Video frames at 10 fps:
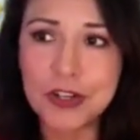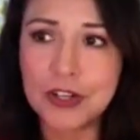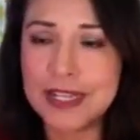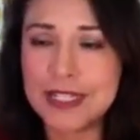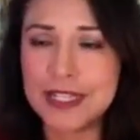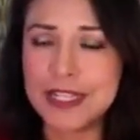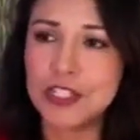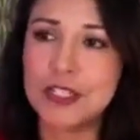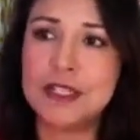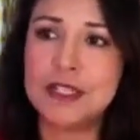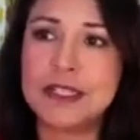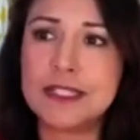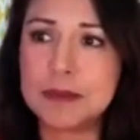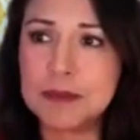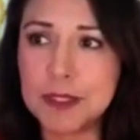our ADHD
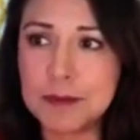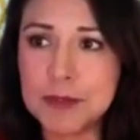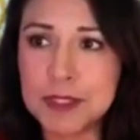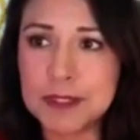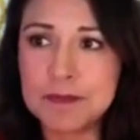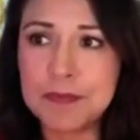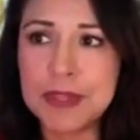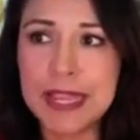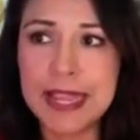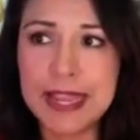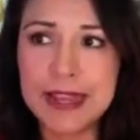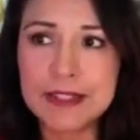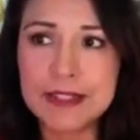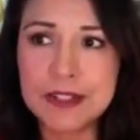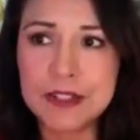symptoms.
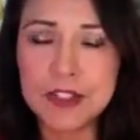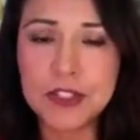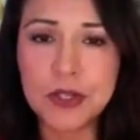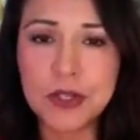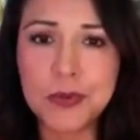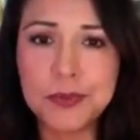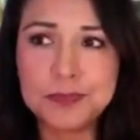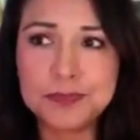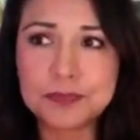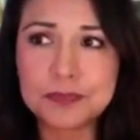And so